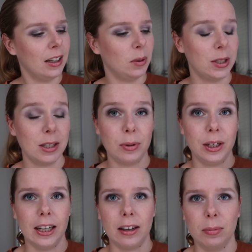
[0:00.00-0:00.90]
in which I'm
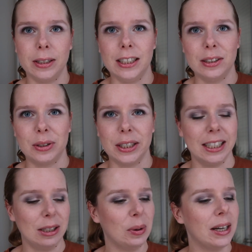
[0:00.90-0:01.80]
gonna get completely dirty
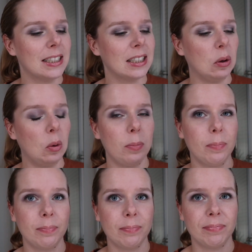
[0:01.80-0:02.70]
anyway. So
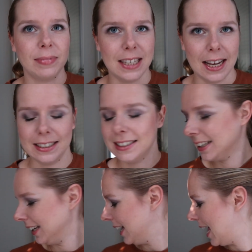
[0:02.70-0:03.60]
yes,